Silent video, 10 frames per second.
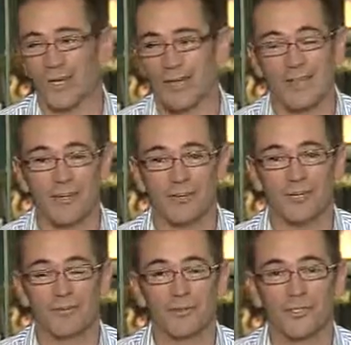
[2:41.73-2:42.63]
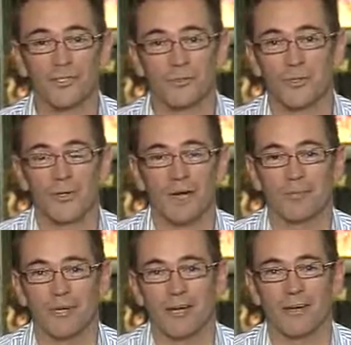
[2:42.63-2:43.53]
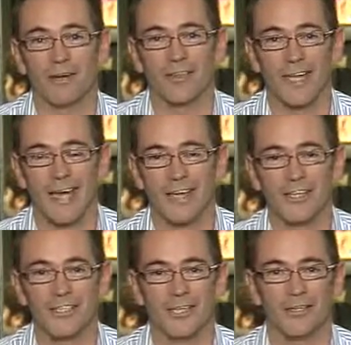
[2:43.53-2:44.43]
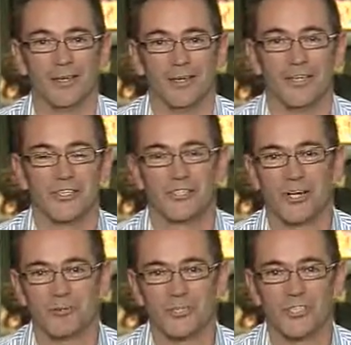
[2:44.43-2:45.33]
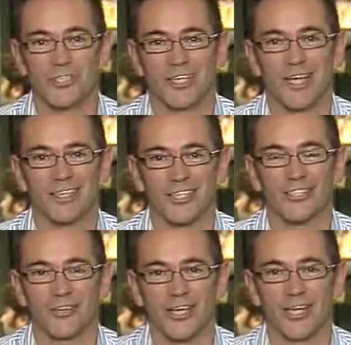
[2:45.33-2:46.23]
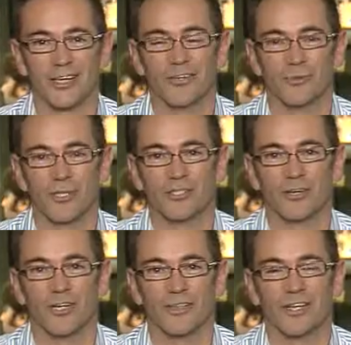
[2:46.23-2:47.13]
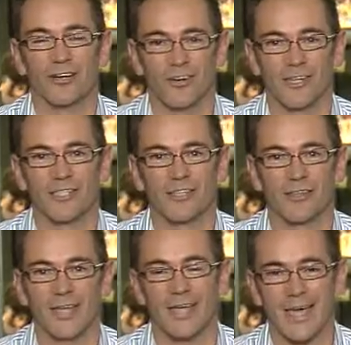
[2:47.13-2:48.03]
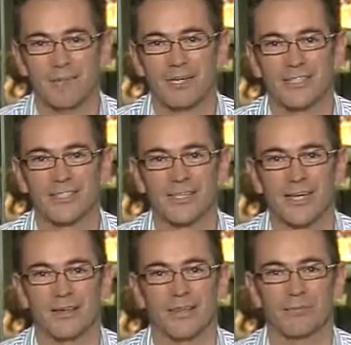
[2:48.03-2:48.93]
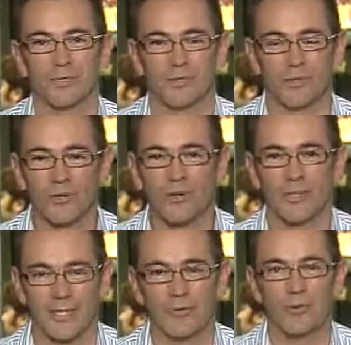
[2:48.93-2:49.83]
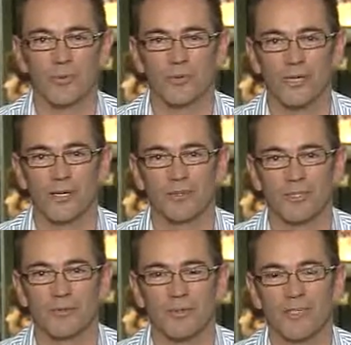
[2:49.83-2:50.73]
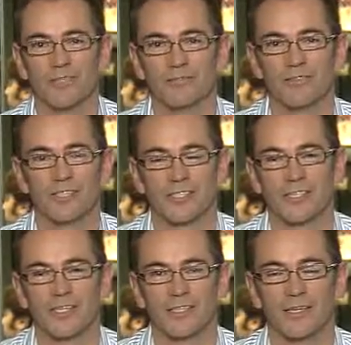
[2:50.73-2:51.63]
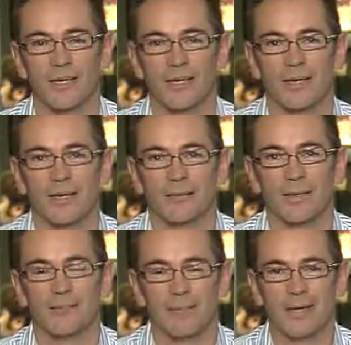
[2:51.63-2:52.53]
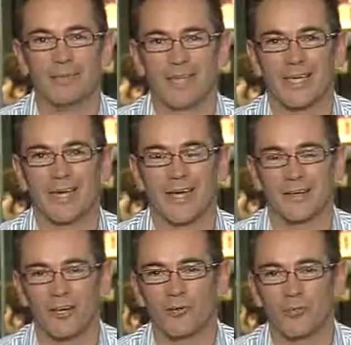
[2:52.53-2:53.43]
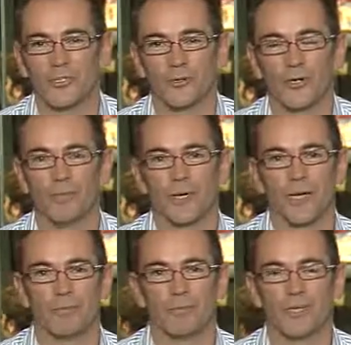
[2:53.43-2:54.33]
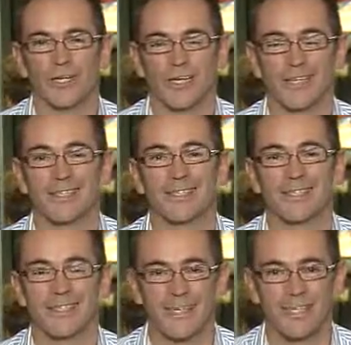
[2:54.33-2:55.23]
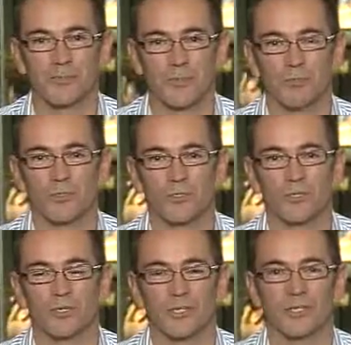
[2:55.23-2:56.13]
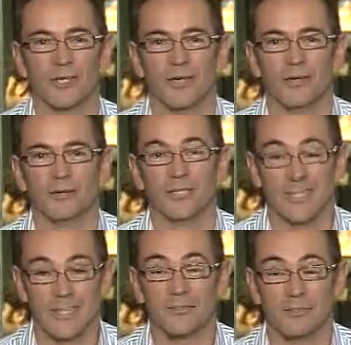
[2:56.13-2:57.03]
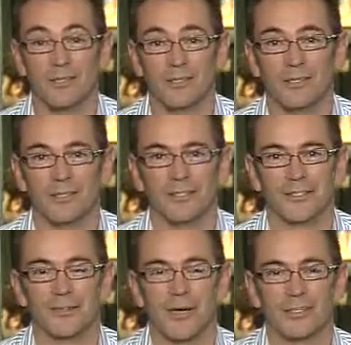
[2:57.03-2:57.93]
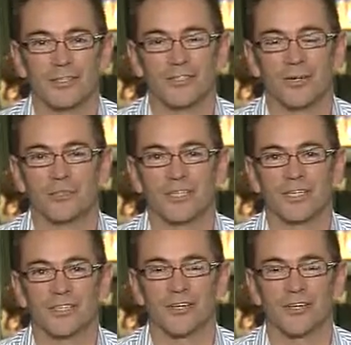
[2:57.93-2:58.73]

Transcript: Are they looking forward to the World Cup? I don't know. Their ageing soldiers are just looking a little bit tired. The Lions, though, they came unstuck. They looked like they were building nice momentum for the season, but maybe they can't go to Pretoria and pick up a win against a desperate Bull side who are desperate to make the top six.